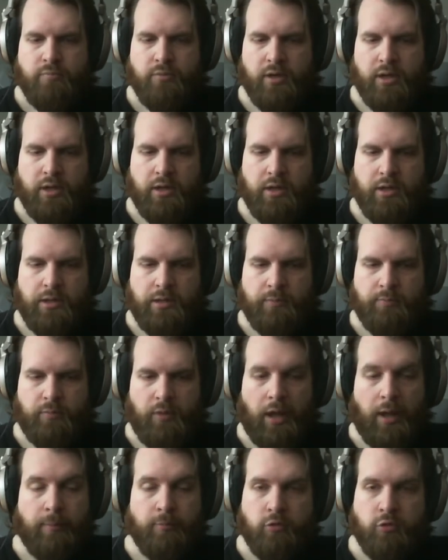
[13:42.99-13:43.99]

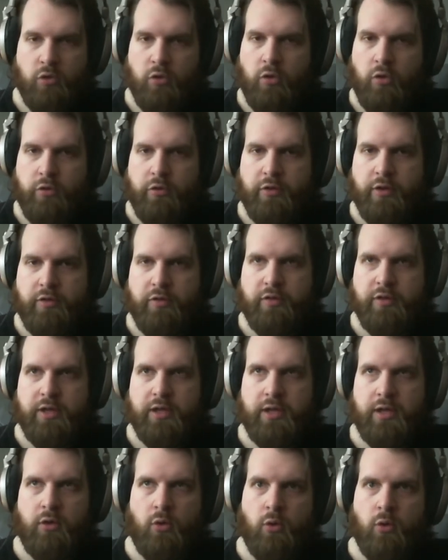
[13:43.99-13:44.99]
I'm told that
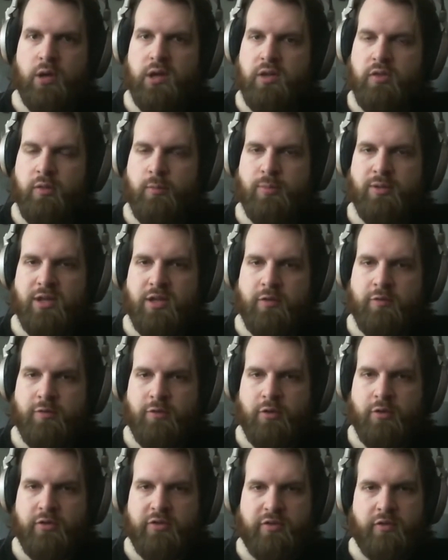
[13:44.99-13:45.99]
the Ori and the Blind
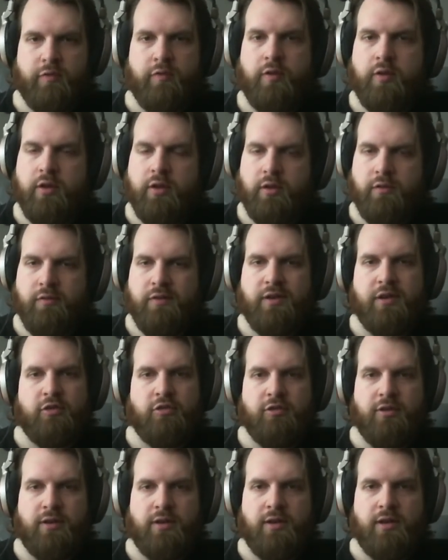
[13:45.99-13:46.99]
Forest Definitive
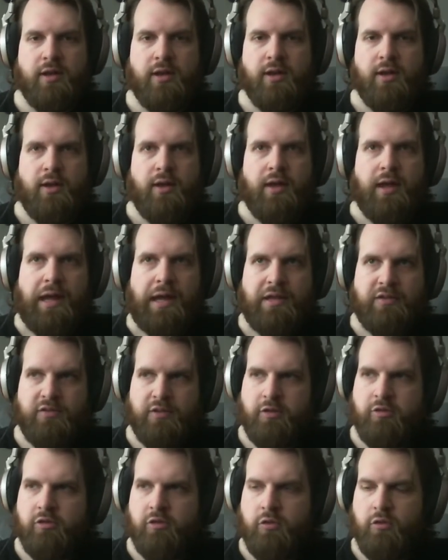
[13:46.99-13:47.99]
Edition has
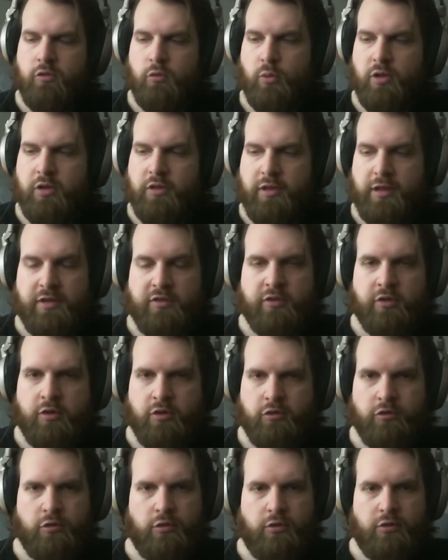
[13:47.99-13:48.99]
issues with its
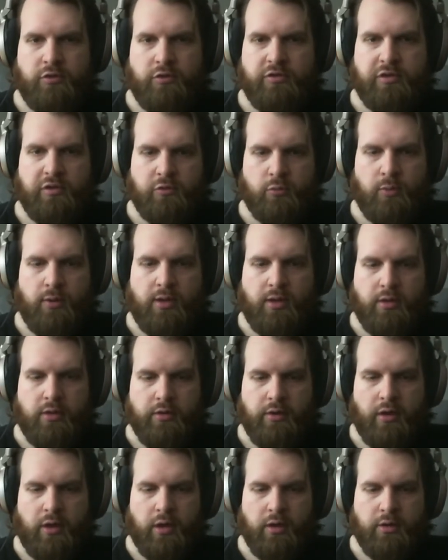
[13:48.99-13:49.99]
controls as well.
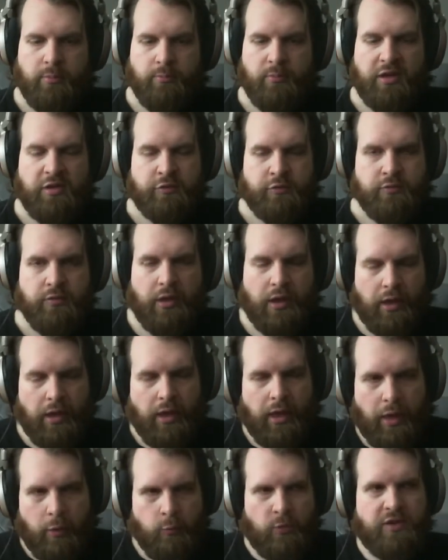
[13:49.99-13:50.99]

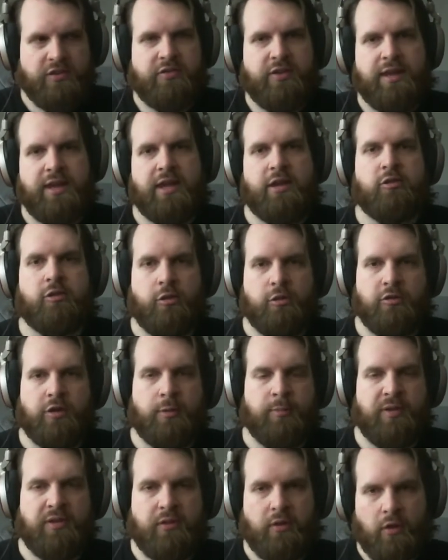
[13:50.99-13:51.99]
And when I say issues, I
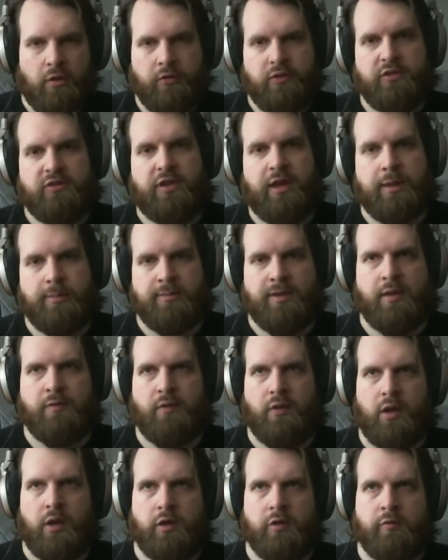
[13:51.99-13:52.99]
mean all these games have a
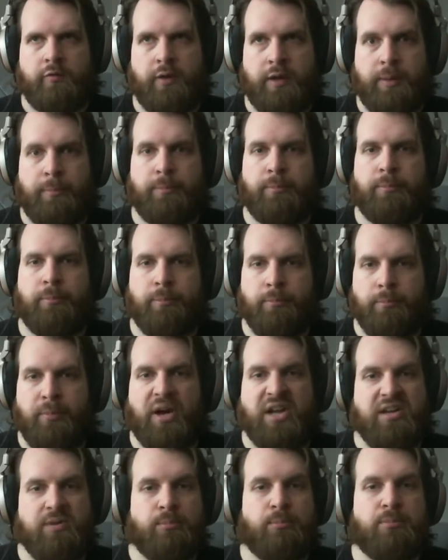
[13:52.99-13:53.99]
lot of like
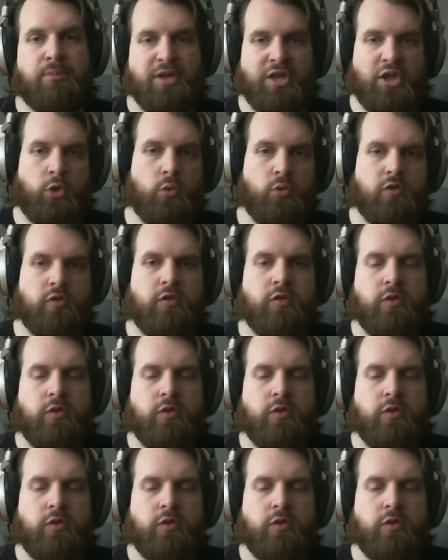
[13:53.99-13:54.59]
button bloat.